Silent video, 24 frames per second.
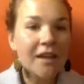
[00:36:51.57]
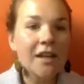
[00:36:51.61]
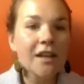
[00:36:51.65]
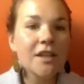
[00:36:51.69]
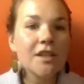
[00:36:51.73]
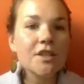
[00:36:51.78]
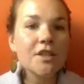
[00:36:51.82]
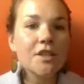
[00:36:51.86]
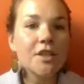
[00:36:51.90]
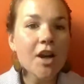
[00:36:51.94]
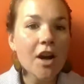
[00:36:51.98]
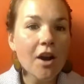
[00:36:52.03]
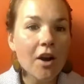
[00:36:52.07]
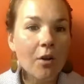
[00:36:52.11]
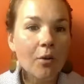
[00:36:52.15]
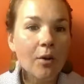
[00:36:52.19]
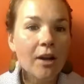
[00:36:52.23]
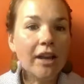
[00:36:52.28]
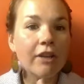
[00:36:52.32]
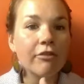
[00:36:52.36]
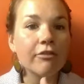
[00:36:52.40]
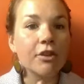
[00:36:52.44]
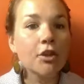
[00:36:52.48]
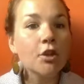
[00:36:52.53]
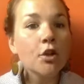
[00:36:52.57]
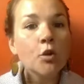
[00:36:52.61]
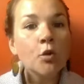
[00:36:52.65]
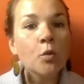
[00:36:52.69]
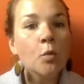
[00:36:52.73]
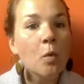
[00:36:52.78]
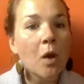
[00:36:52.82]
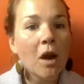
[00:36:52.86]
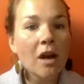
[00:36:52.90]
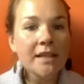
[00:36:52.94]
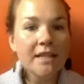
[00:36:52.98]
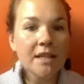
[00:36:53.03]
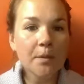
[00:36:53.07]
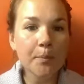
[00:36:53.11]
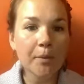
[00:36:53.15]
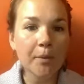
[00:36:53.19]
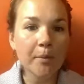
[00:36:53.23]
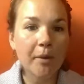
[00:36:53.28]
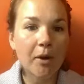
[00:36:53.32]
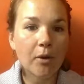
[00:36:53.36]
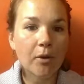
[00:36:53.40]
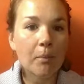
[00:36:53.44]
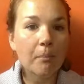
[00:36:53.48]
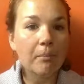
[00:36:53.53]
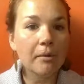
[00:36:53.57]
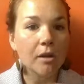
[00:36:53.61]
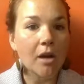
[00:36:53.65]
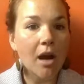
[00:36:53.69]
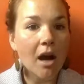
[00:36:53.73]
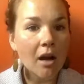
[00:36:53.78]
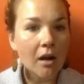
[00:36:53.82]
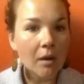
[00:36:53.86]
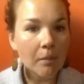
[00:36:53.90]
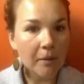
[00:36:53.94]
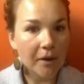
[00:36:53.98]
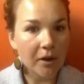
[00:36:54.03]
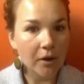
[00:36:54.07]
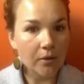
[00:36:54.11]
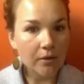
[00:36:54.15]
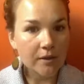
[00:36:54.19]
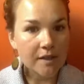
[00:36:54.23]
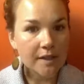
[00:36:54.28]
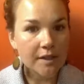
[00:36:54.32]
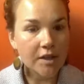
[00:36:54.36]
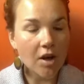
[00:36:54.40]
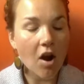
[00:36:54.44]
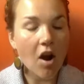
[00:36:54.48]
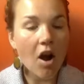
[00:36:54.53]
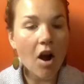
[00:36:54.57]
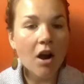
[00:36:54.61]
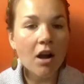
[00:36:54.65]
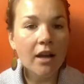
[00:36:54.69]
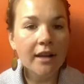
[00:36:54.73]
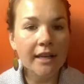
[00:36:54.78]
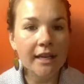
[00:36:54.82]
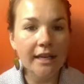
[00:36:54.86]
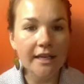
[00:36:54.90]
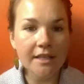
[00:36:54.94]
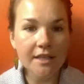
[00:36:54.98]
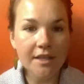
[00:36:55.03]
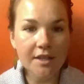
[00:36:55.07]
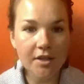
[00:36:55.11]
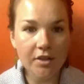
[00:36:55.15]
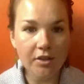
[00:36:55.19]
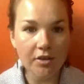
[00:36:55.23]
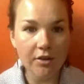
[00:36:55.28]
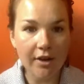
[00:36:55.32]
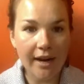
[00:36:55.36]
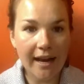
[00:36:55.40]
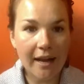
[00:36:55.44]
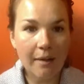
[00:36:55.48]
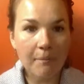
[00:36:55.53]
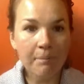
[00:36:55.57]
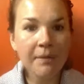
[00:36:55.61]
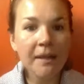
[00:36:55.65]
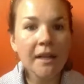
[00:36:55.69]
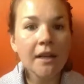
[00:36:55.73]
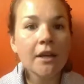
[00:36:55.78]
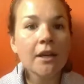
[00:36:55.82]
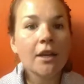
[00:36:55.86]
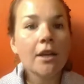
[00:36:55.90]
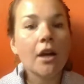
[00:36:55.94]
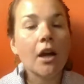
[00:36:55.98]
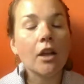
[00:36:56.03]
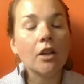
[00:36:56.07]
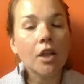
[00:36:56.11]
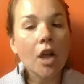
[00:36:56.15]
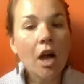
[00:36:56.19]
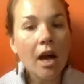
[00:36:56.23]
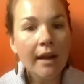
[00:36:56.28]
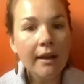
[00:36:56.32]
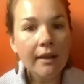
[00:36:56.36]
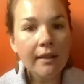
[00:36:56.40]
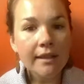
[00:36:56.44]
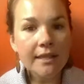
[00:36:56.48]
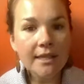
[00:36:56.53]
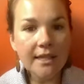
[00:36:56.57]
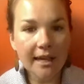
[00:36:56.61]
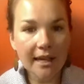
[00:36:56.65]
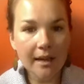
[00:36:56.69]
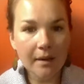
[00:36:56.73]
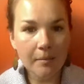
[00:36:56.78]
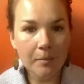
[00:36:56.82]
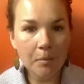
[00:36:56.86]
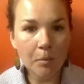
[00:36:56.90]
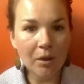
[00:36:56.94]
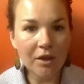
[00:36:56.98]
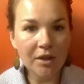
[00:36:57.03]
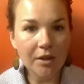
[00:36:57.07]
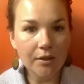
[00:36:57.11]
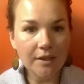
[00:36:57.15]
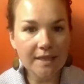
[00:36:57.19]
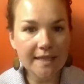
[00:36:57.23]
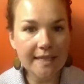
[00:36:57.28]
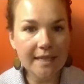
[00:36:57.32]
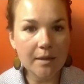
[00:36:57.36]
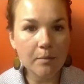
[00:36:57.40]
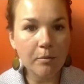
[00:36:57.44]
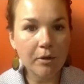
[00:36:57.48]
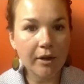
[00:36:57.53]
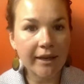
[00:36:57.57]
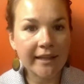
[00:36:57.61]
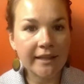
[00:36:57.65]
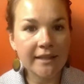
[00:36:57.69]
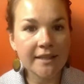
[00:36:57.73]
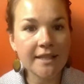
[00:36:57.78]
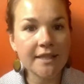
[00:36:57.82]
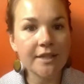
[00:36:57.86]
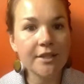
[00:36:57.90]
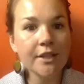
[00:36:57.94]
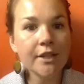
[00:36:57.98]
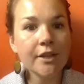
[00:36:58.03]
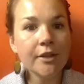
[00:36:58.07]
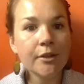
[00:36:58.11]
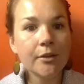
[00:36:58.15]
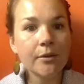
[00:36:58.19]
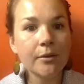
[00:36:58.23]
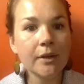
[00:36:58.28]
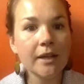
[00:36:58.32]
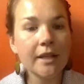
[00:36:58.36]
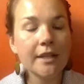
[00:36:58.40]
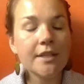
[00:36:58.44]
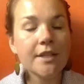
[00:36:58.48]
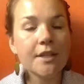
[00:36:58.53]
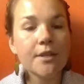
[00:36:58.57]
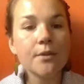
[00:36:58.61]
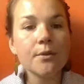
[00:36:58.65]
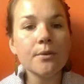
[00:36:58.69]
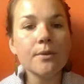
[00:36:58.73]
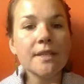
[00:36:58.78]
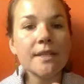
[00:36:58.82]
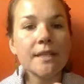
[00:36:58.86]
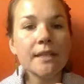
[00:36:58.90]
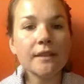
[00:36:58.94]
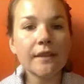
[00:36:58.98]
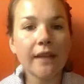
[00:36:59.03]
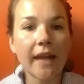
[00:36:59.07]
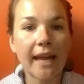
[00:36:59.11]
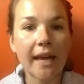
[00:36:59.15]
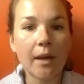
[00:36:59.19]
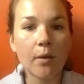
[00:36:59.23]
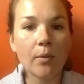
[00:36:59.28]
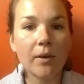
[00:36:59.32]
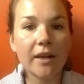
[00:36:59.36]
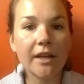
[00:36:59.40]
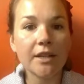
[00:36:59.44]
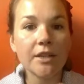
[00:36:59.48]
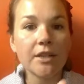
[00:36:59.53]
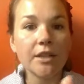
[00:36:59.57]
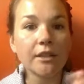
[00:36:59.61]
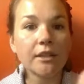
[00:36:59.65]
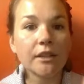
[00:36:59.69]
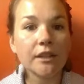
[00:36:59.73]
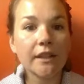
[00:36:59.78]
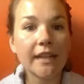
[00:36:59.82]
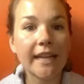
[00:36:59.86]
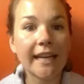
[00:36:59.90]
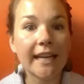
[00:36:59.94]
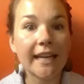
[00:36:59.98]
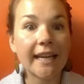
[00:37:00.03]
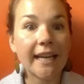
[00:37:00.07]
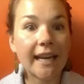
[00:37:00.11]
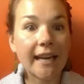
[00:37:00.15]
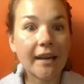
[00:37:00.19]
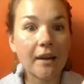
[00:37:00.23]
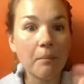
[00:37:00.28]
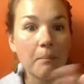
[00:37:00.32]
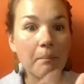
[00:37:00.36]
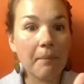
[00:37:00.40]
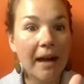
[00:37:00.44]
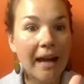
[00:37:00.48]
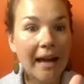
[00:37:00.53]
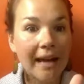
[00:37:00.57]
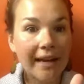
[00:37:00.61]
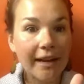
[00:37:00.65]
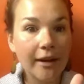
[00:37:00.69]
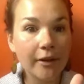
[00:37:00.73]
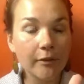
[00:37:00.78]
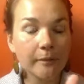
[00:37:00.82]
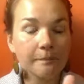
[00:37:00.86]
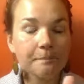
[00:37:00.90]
So if you want to promote a blog post on Instagram, a lot of the time what you'll see brands do is use the language link in bio.